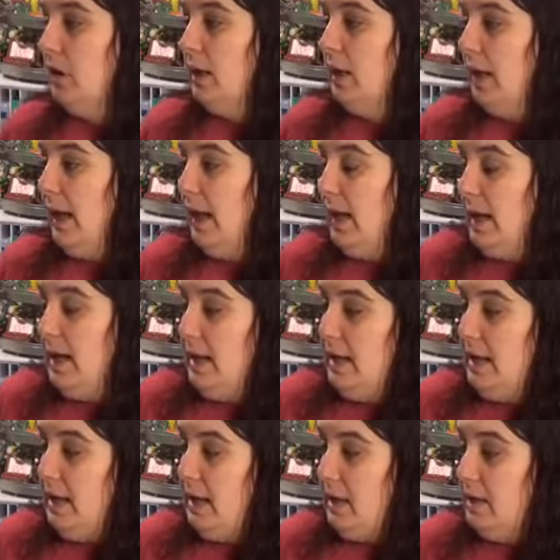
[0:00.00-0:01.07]

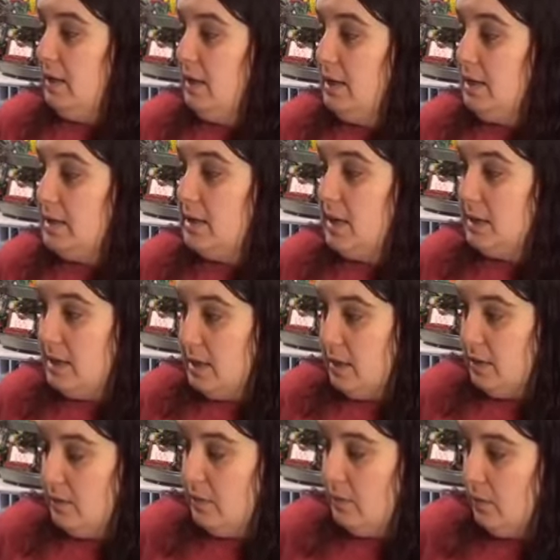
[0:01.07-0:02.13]
a
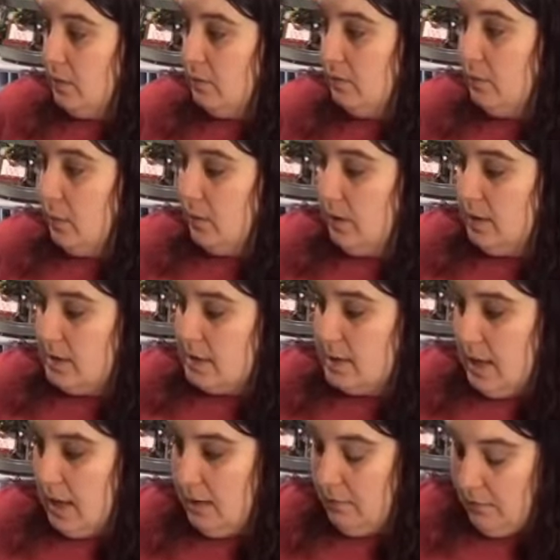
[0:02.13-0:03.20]
incentive for
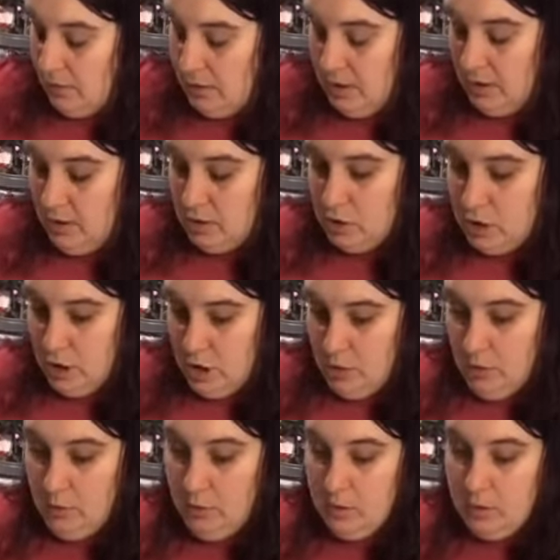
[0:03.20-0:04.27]
the show.
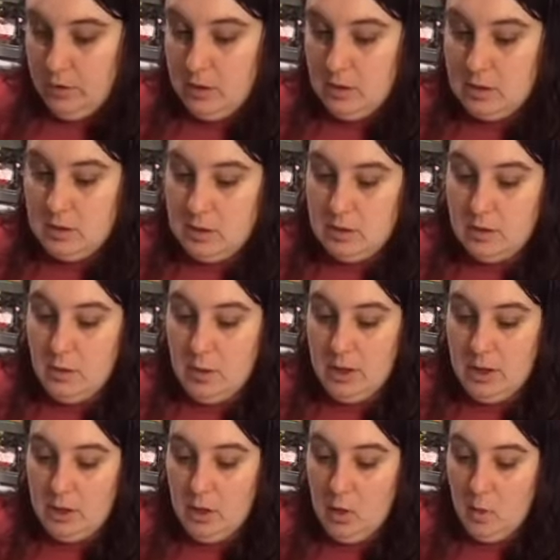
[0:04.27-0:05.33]
This is going to
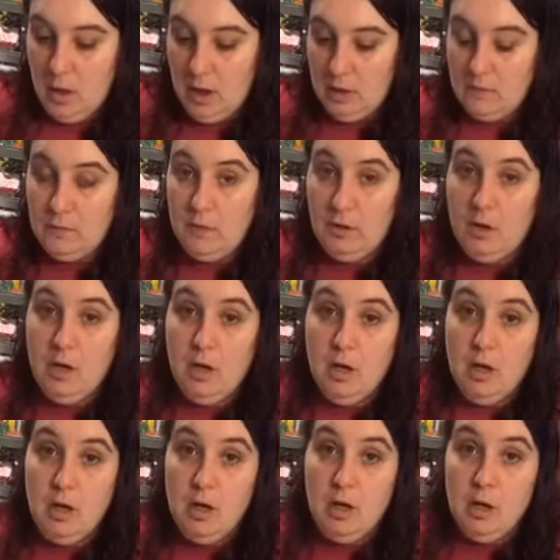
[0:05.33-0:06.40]
go on for
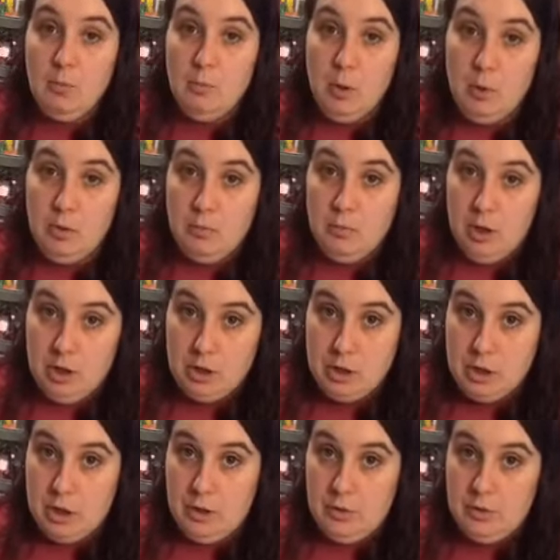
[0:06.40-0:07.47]
both March
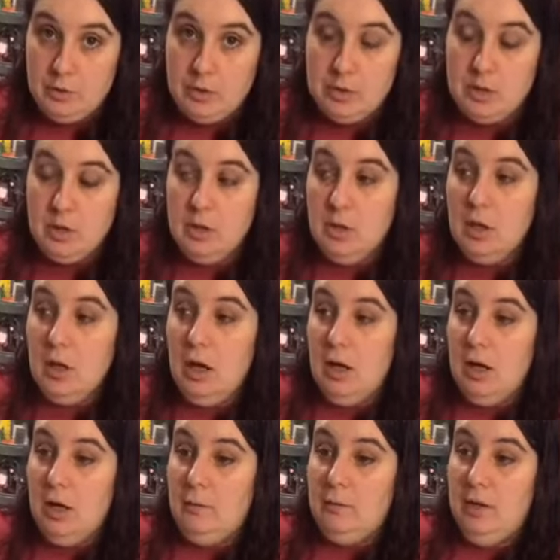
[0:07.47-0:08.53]
shows.
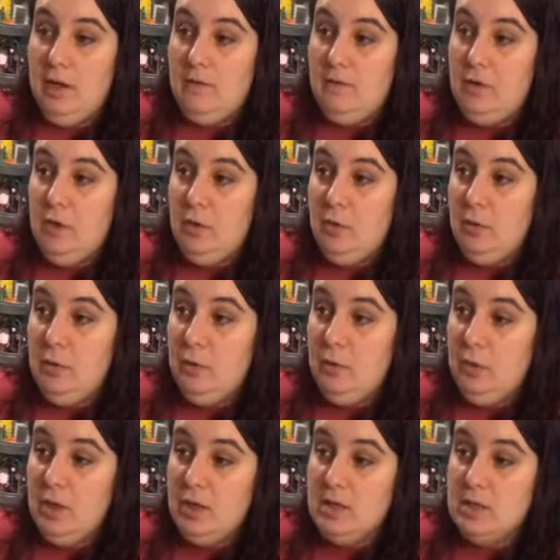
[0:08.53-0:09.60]
If you
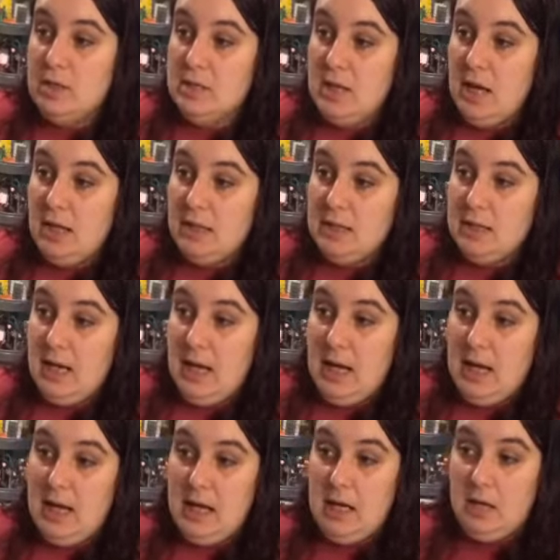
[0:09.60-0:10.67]
set
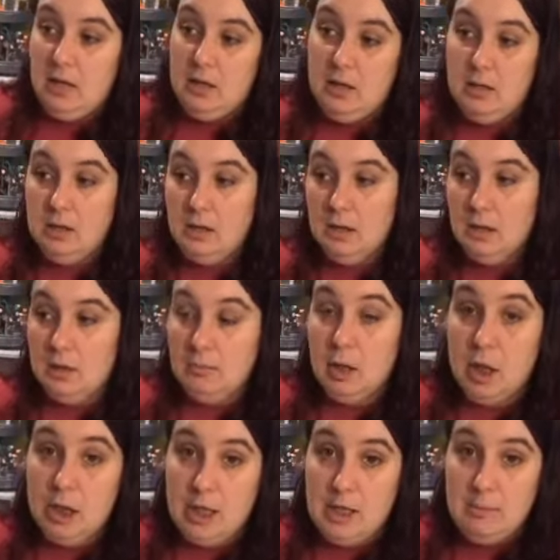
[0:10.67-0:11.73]
a
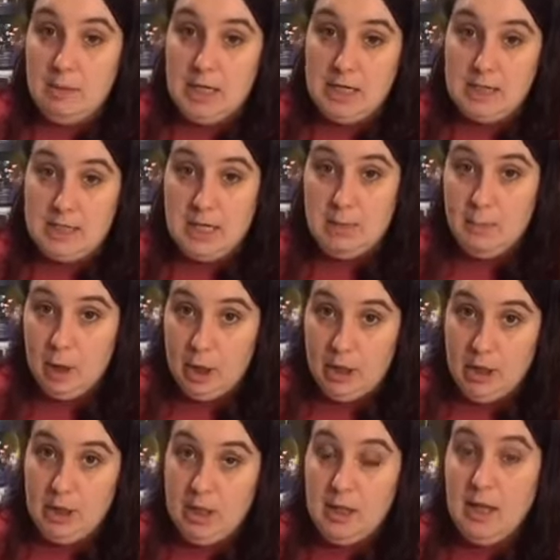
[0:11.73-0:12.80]
party, make and take party
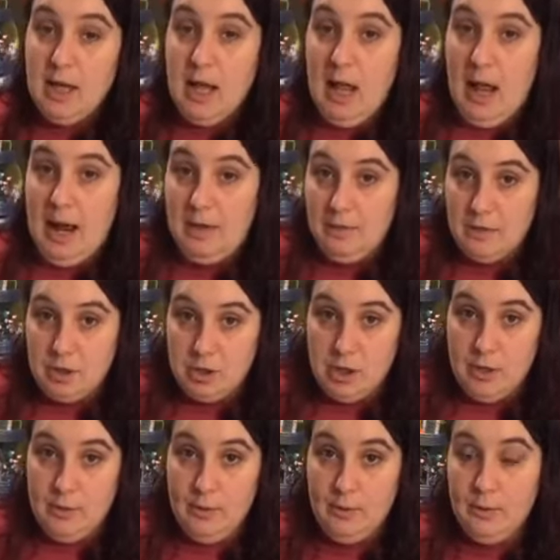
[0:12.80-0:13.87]
at the show,